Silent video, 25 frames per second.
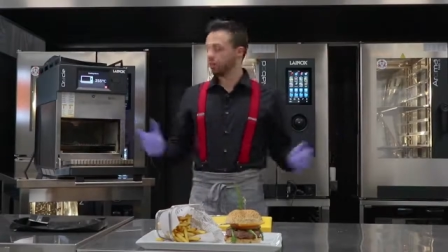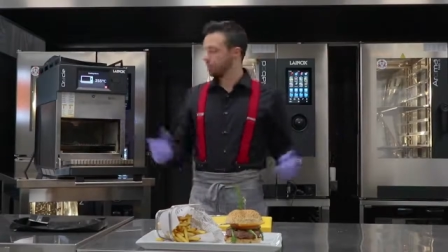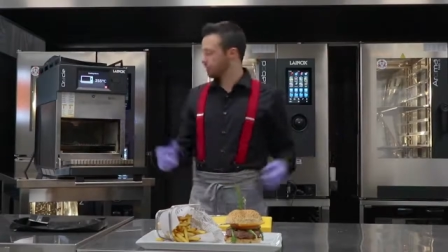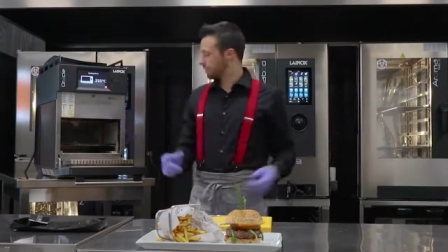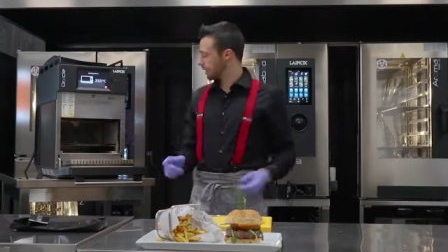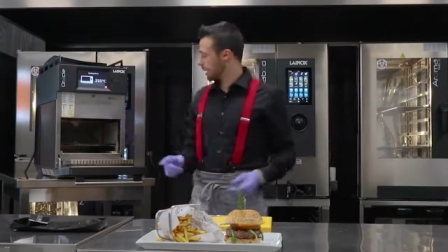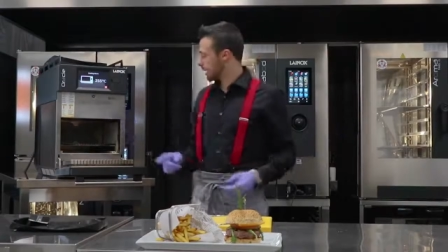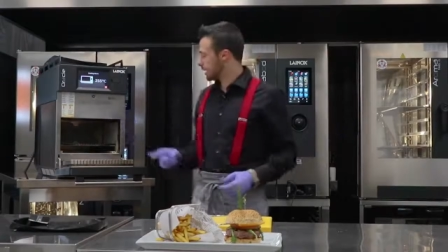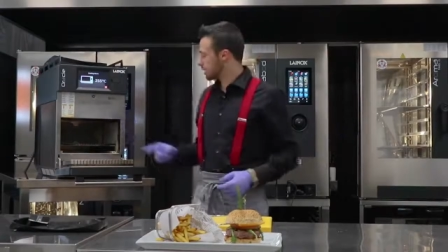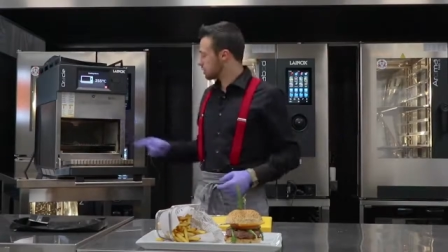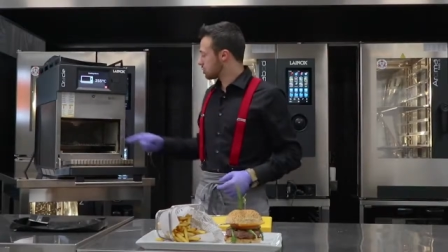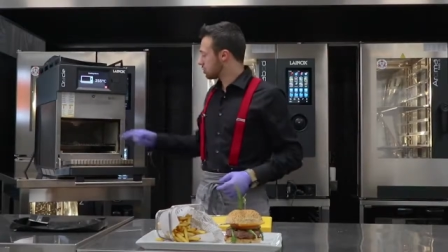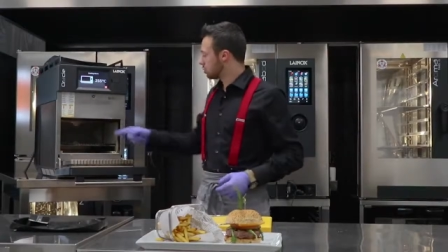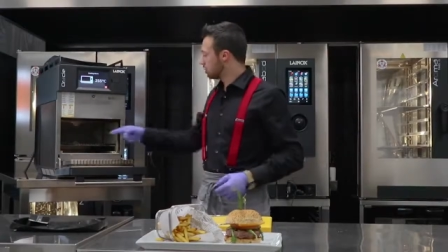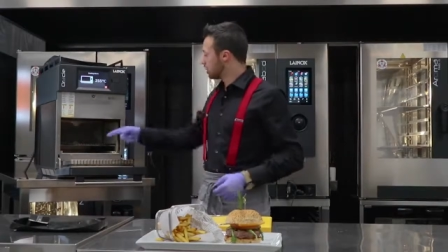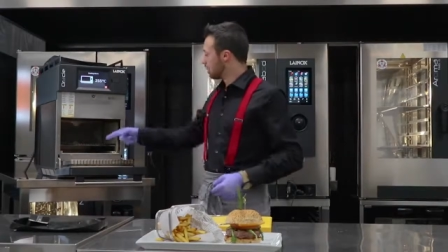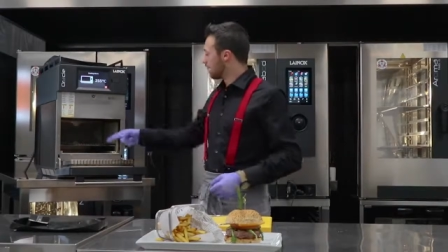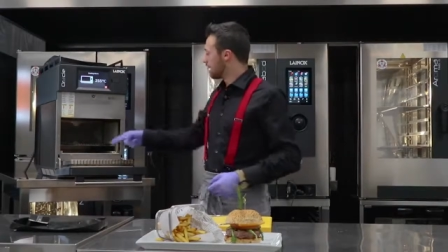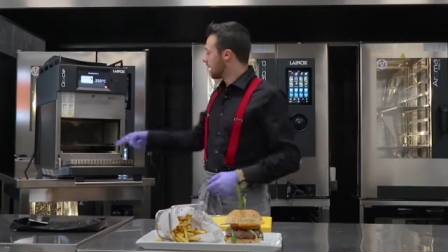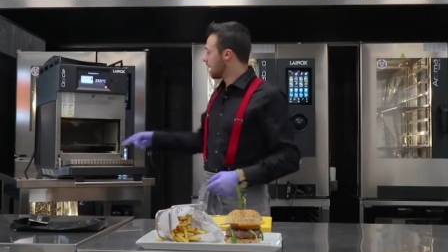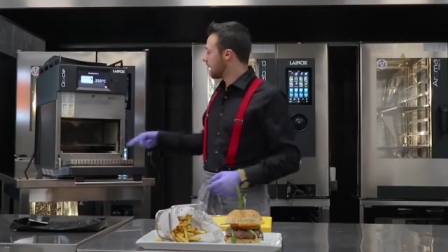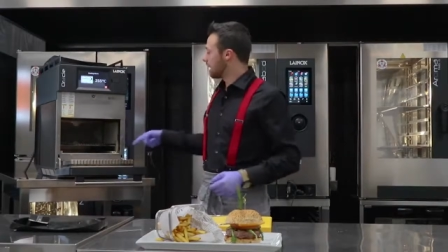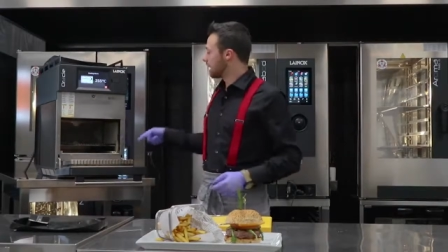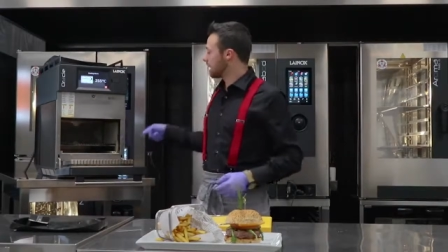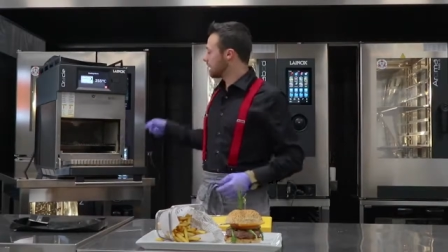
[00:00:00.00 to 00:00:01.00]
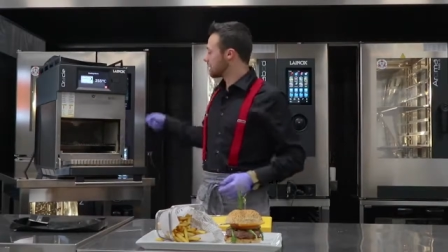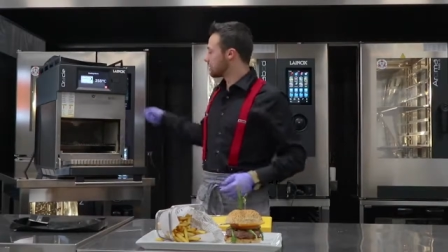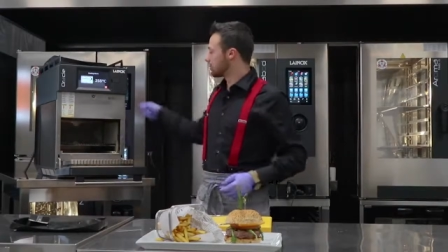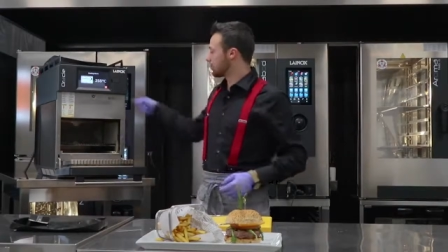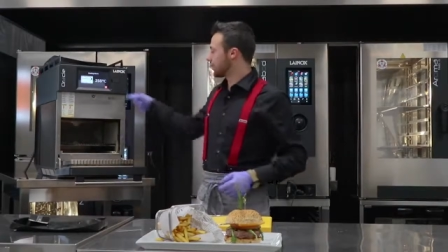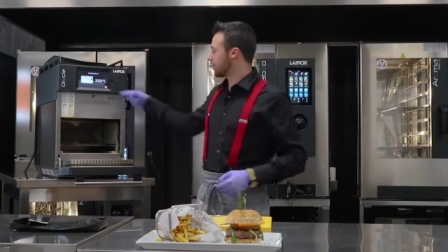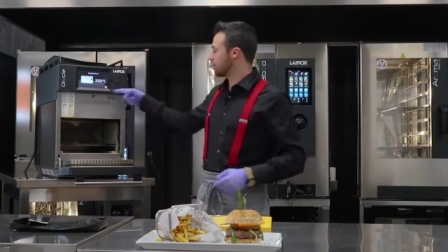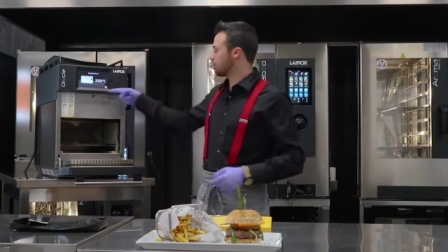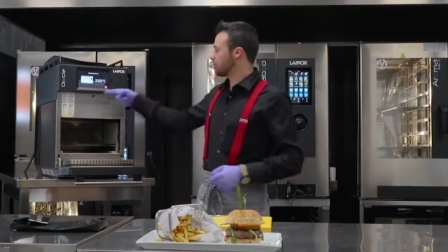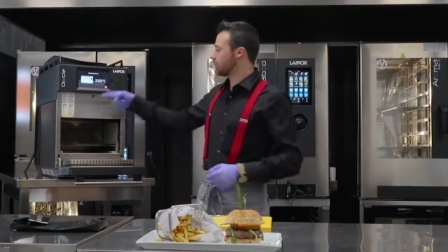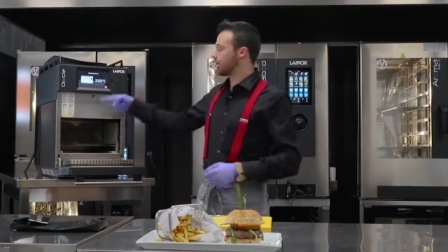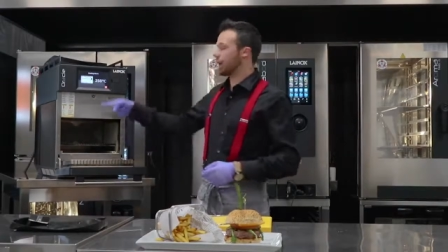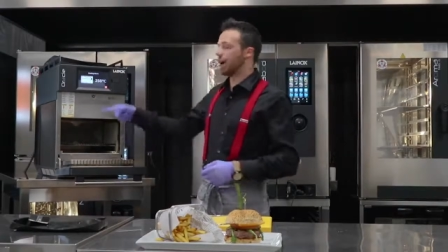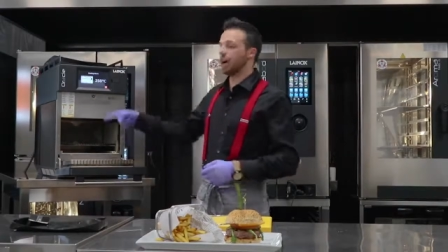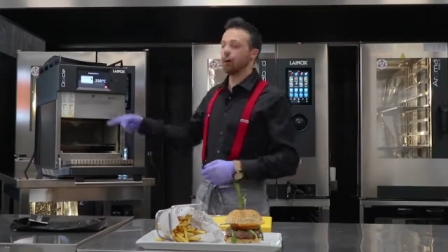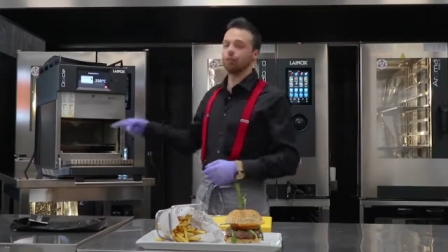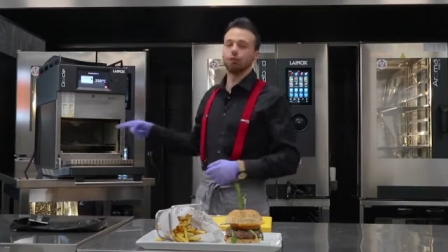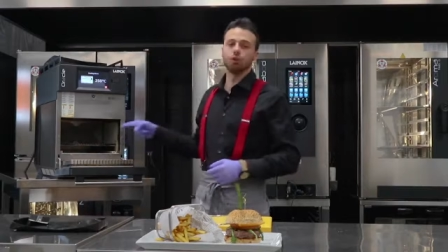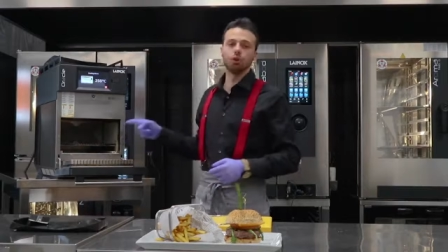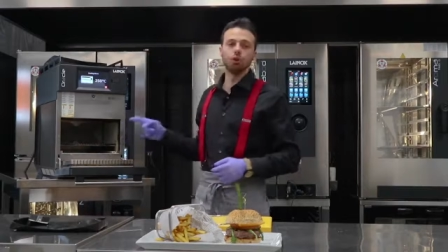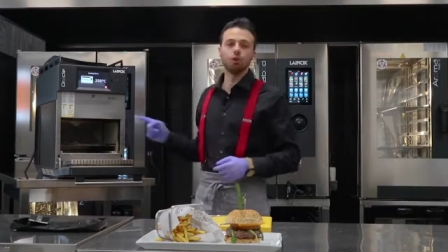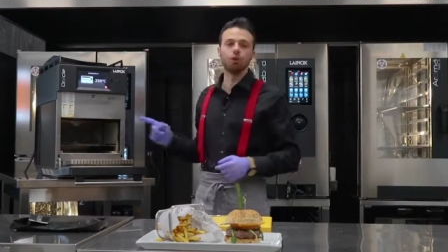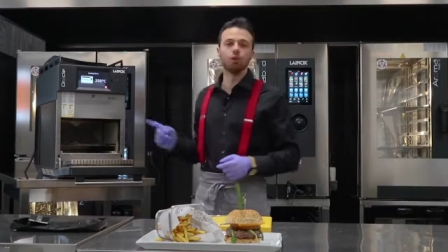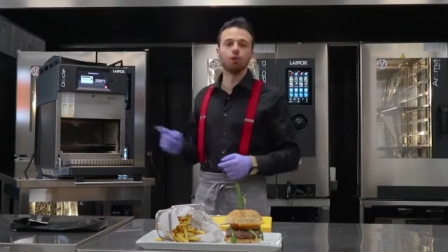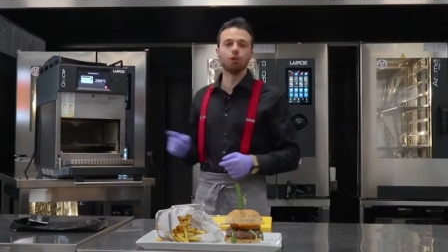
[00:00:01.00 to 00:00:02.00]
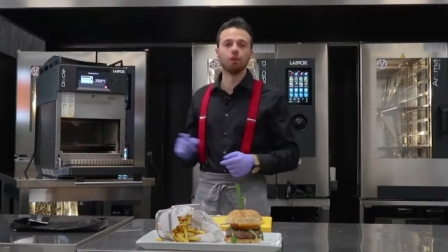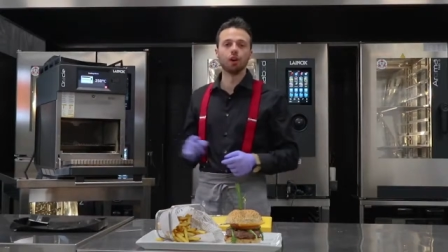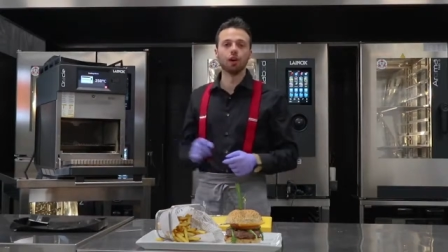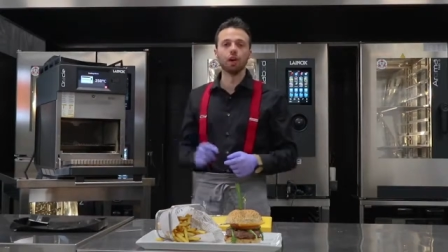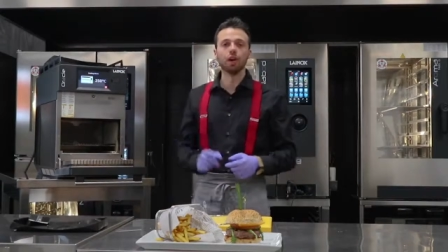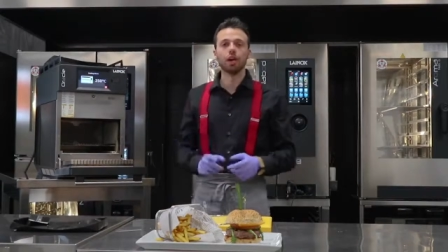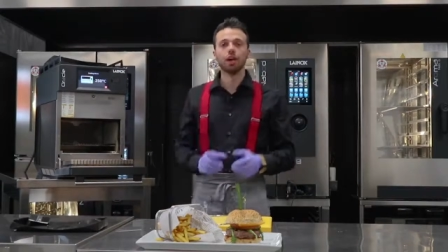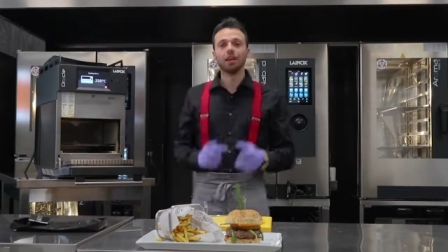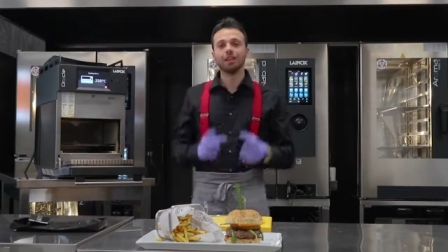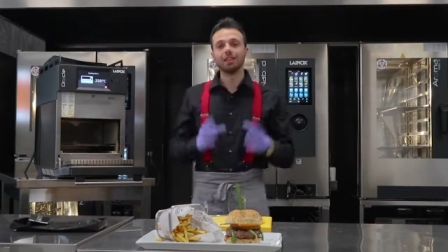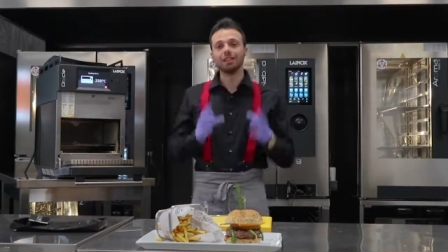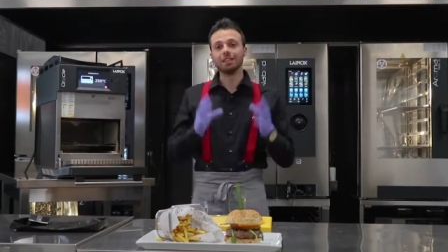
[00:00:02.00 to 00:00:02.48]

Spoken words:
Thanks to the linings that we have all over,